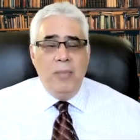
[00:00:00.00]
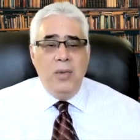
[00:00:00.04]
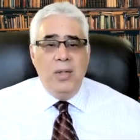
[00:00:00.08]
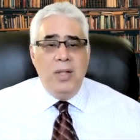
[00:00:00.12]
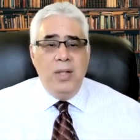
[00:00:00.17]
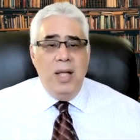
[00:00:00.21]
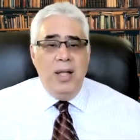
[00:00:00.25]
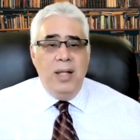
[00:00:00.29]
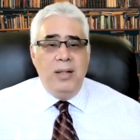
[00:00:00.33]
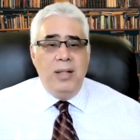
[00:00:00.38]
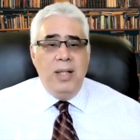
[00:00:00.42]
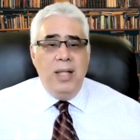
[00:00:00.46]

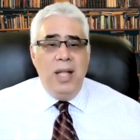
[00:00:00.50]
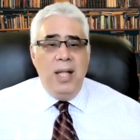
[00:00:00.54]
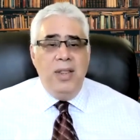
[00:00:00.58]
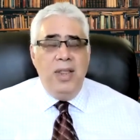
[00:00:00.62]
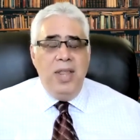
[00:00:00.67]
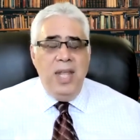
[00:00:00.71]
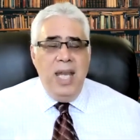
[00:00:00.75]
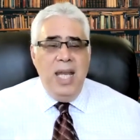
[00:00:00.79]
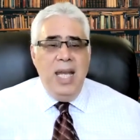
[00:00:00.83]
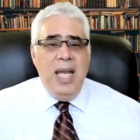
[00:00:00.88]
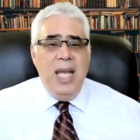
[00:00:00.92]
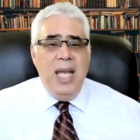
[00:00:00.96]
The, the
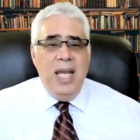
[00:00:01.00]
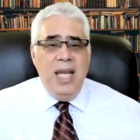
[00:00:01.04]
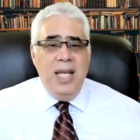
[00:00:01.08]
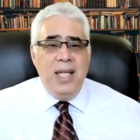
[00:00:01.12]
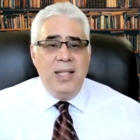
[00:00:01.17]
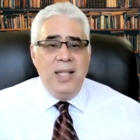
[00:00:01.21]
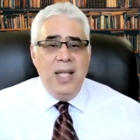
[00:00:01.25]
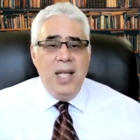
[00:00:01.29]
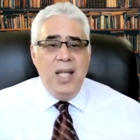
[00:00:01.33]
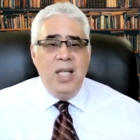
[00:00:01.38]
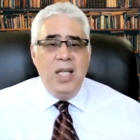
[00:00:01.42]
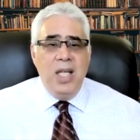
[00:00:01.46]
thing
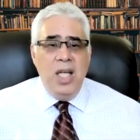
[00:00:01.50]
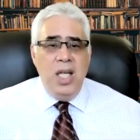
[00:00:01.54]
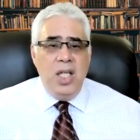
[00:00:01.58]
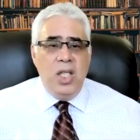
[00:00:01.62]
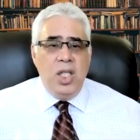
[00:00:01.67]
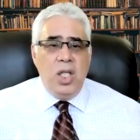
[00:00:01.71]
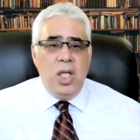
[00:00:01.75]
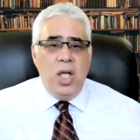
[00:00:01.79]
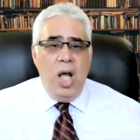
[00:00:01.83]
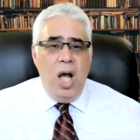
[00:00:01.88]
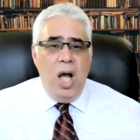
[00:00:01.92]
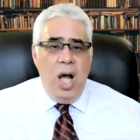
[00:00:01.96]
is,
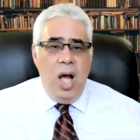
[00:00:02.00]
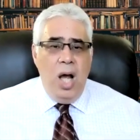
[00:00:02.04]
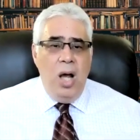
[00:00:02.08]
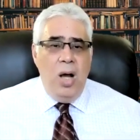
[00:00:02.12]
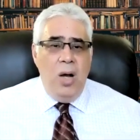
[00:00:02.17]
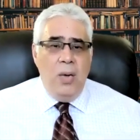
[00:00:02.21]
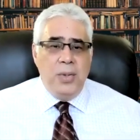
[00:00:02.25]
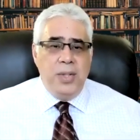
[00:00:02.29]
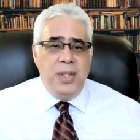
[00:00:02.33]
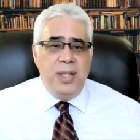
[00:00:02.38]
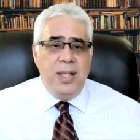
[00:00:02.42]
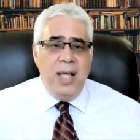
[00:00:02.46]
this
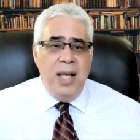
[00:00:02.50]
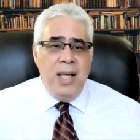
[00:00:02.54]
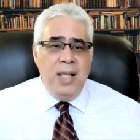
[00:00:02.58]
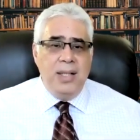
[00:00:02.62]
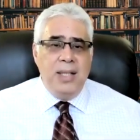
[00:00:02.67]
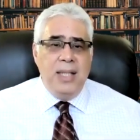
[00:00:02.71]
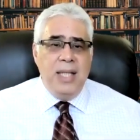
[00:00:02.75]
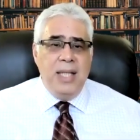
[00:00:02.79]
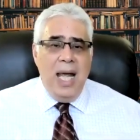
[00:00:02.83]
cow says